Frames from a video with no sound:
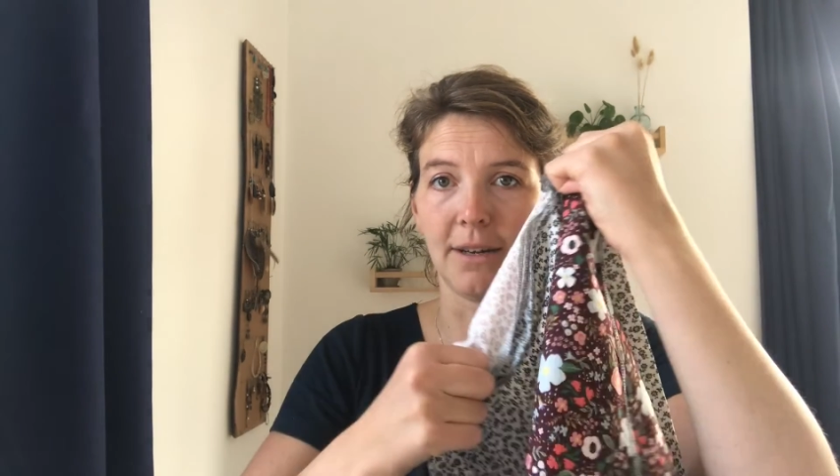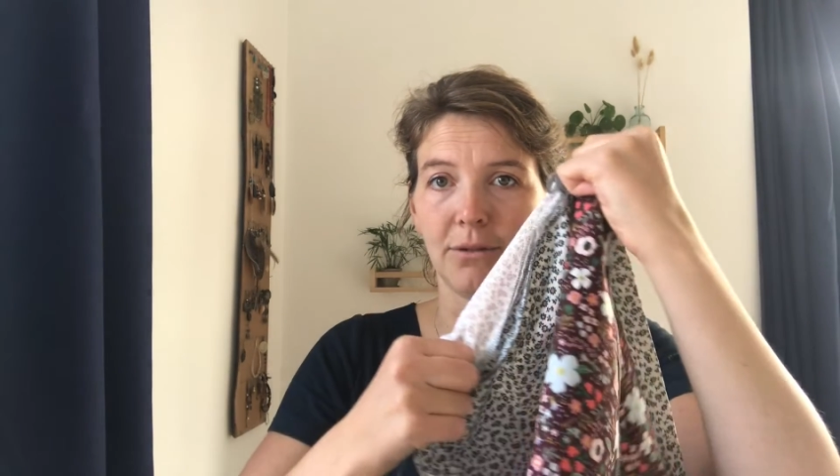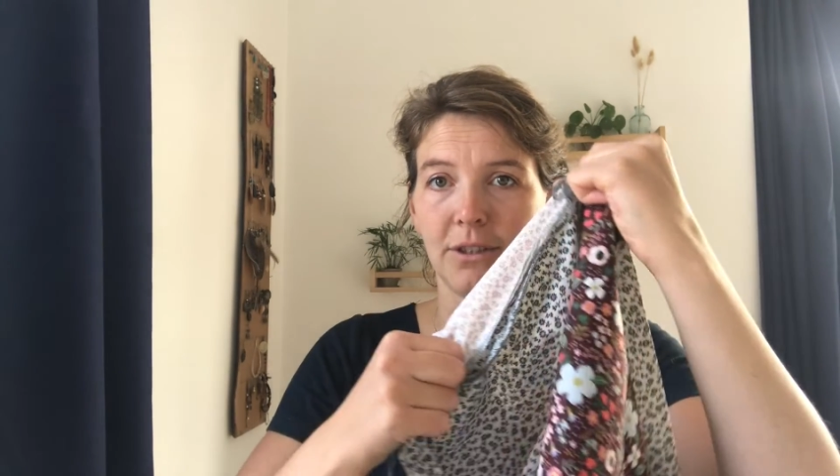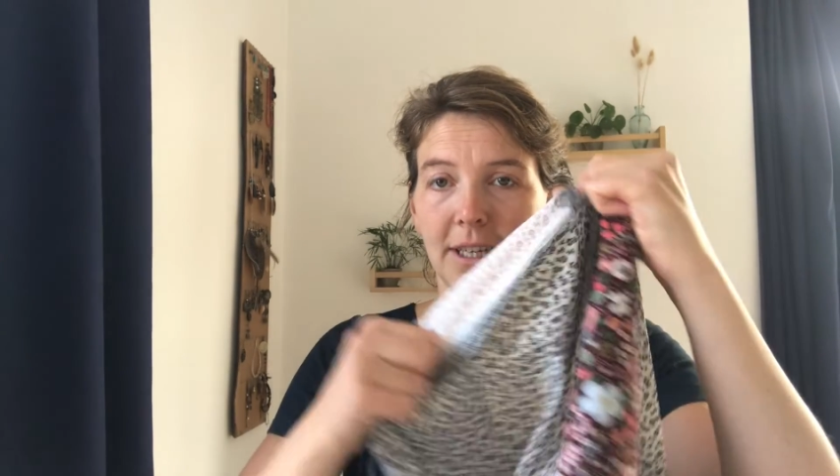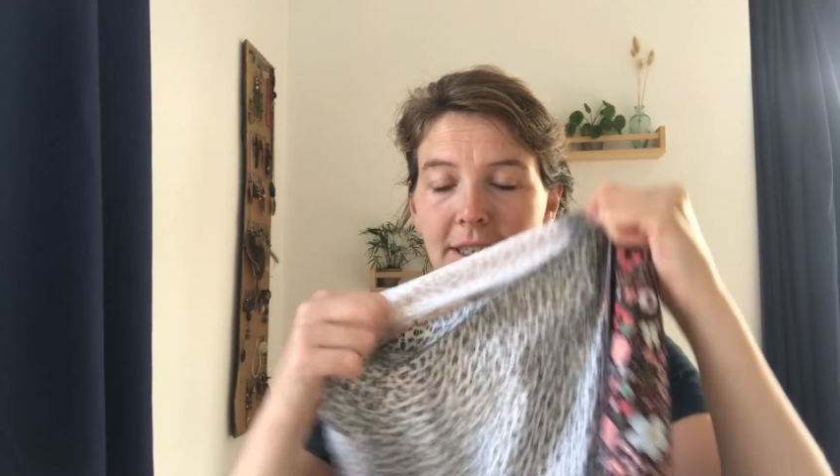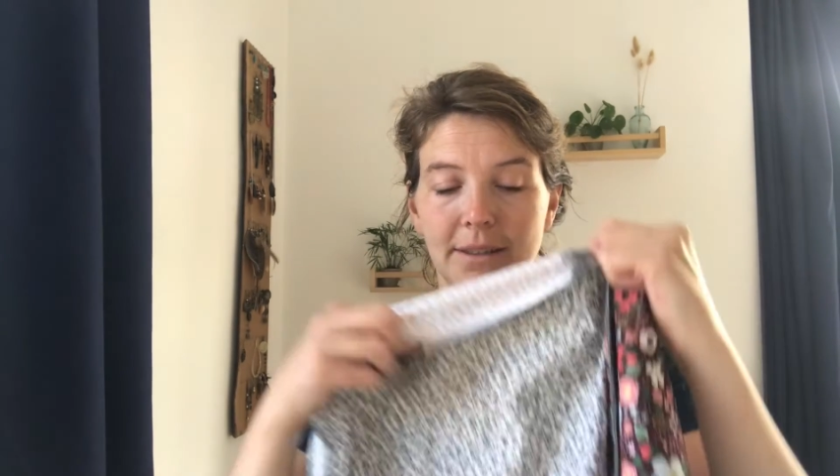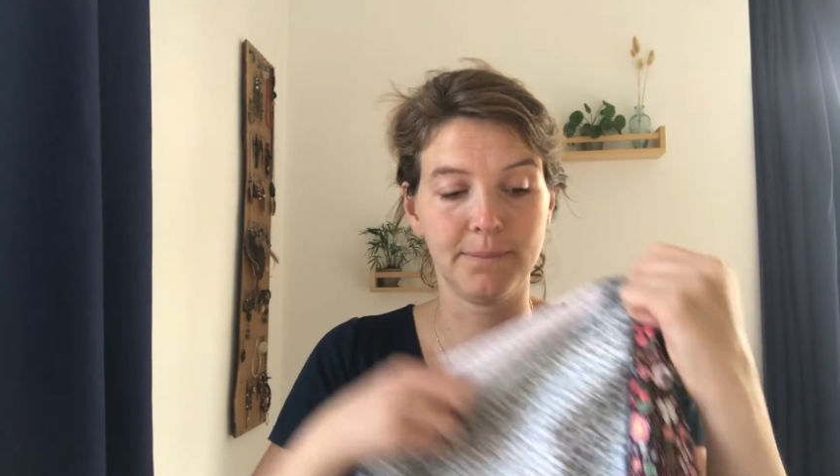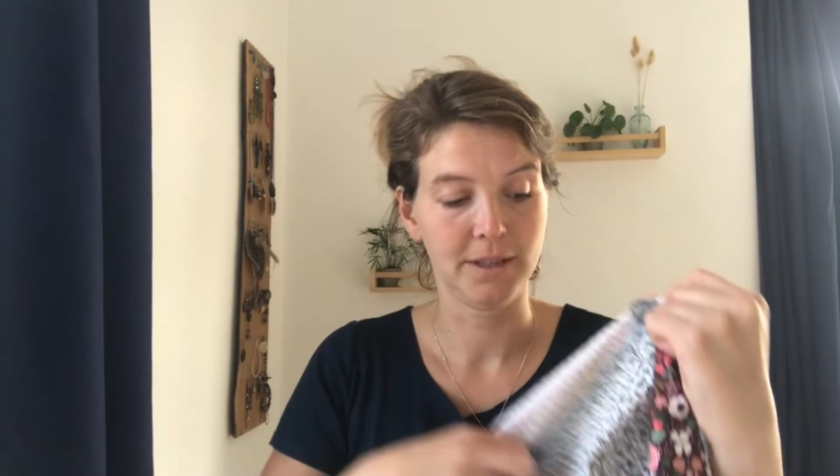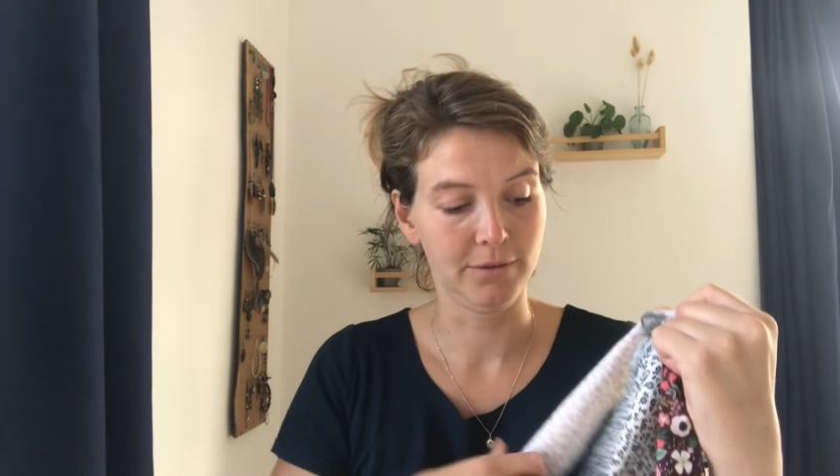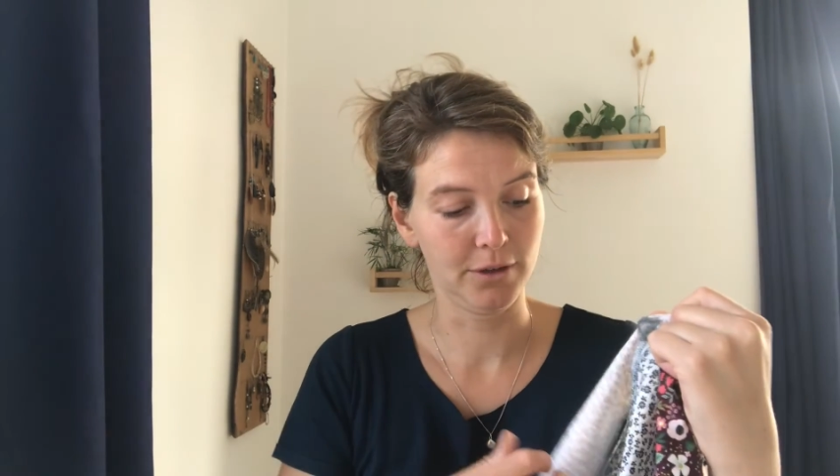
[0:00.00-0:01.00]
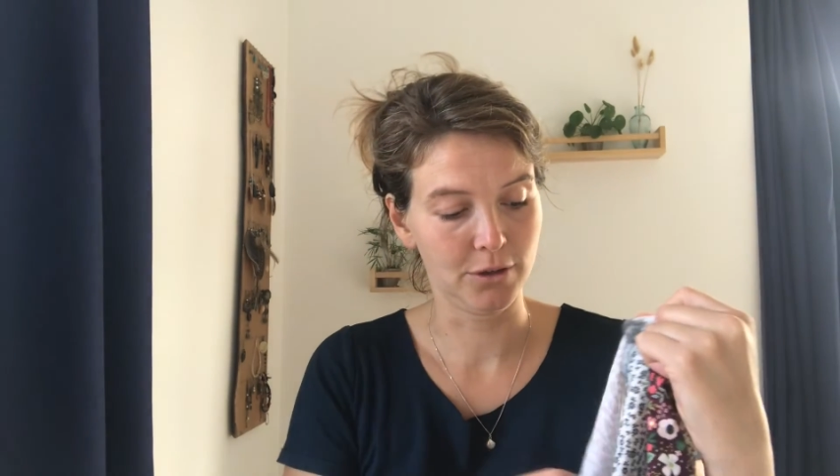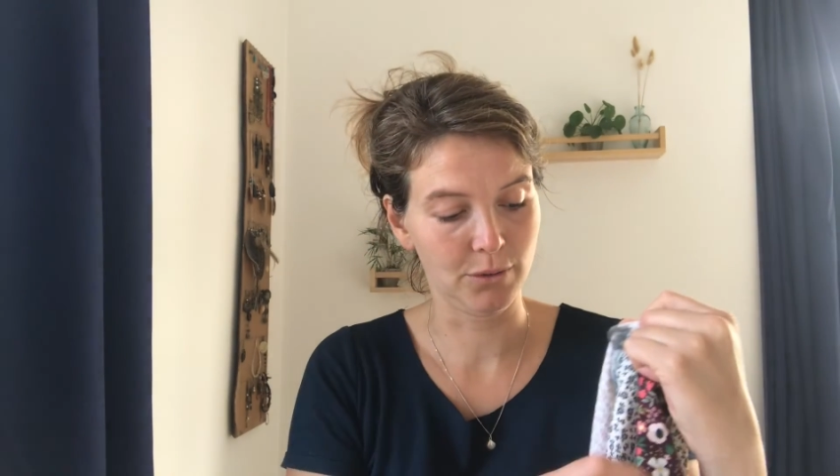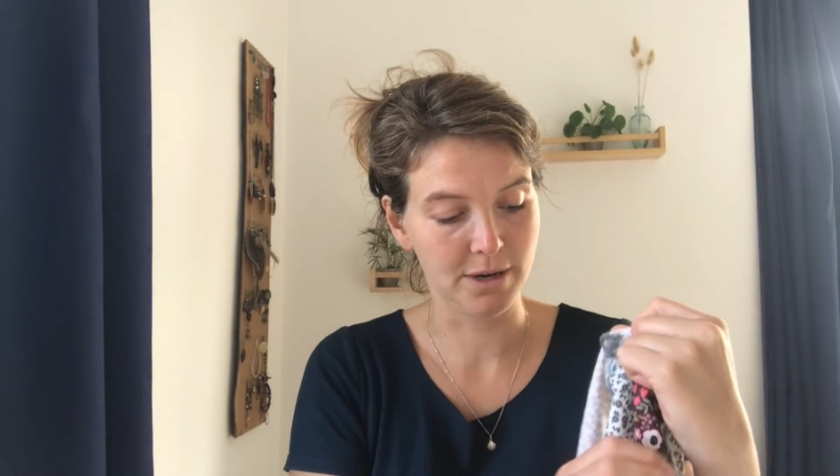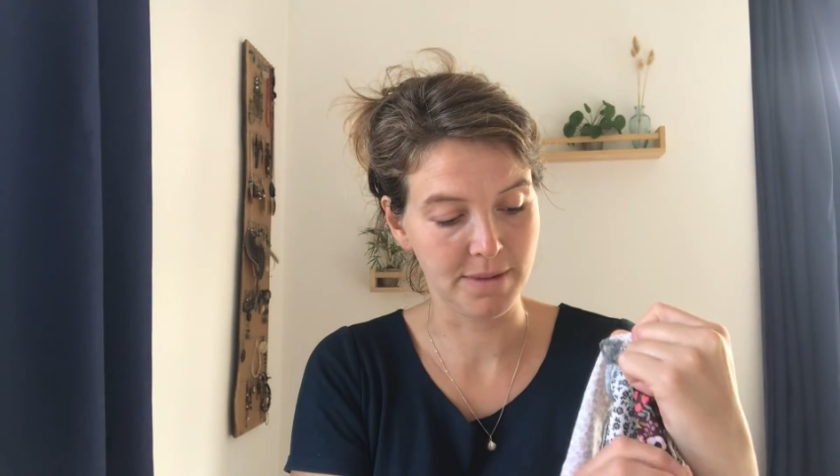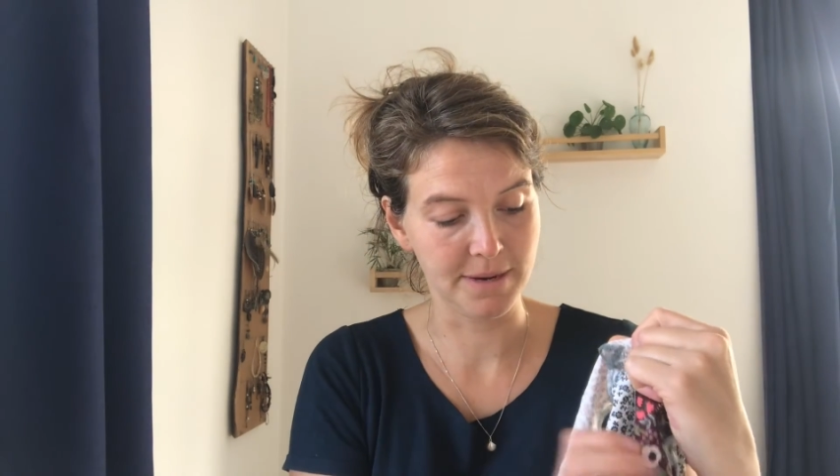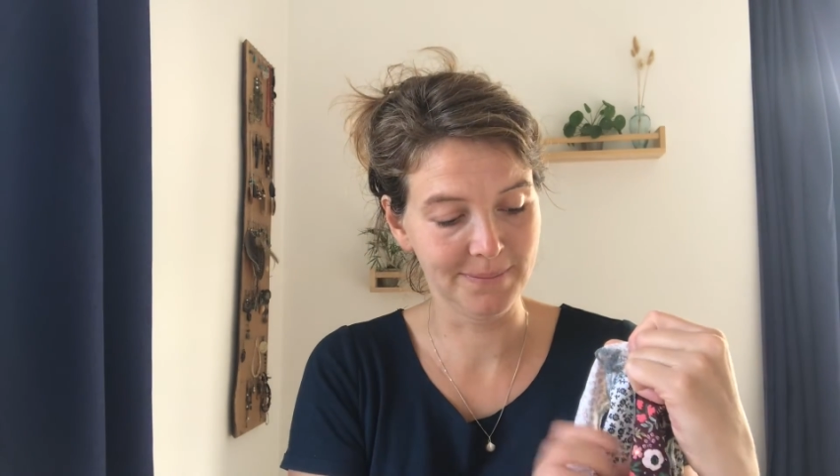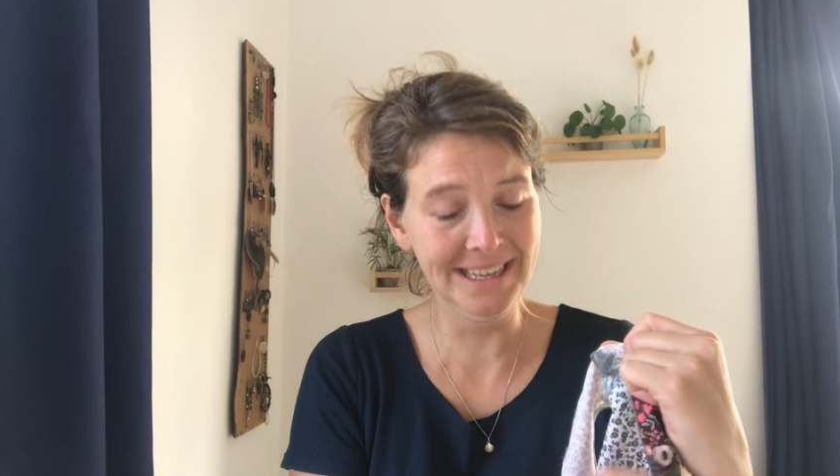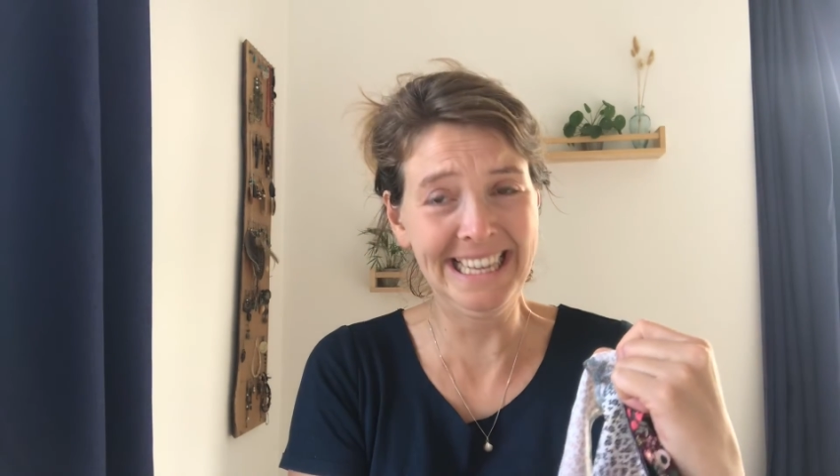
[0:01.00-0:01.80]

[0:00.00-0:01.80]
outside, if you know what I mean.